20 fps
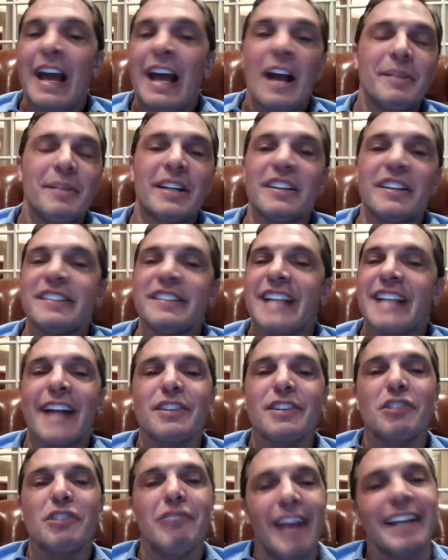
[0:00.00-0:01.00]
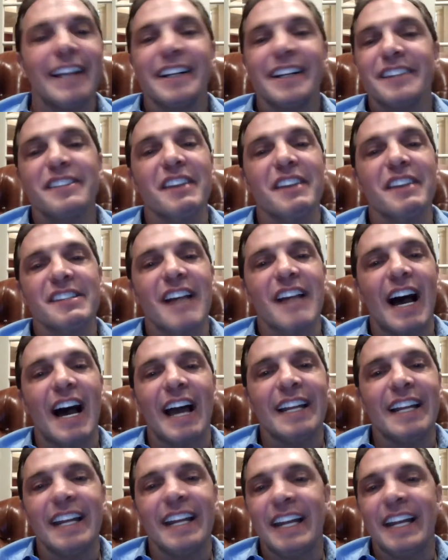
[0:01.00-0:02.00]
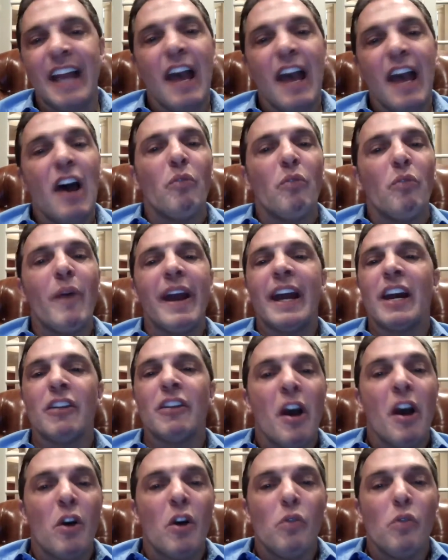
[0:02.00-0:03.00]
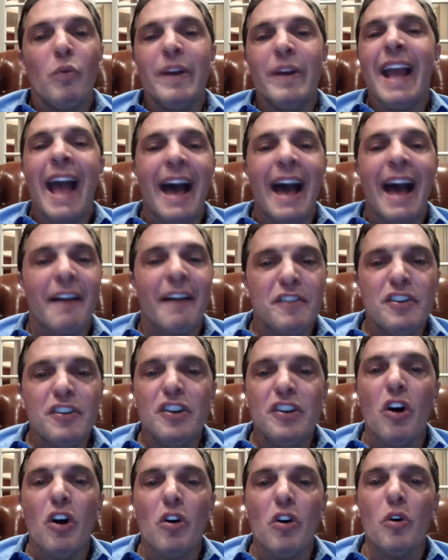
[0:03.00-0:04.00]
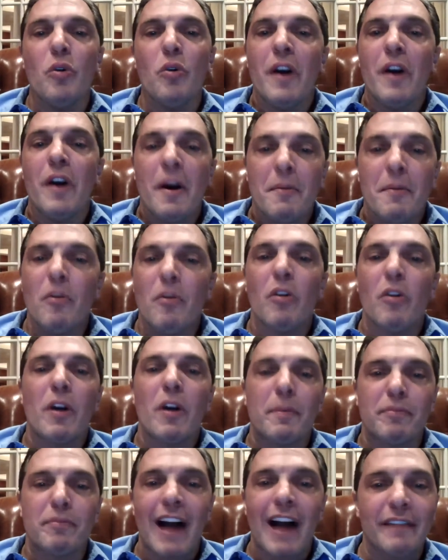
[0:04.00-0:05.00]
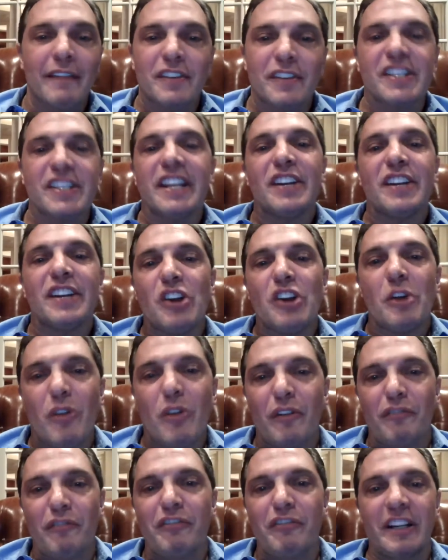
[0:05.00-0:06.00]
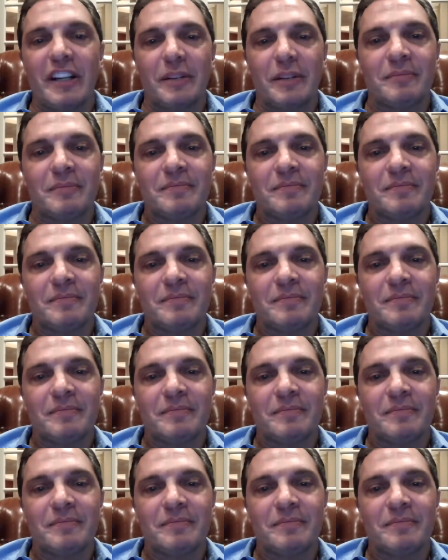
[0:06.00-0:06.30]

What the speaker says: because that's creating a society where we have no more privacy and no more freedom.